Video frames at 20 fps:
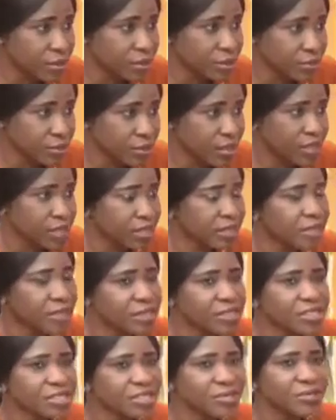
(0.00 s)
You get it?
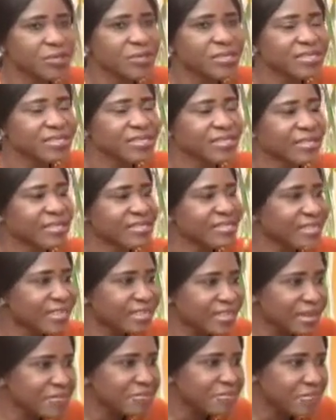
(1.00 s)
So it is a
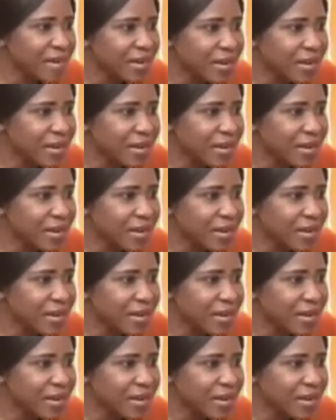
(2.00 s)
gender,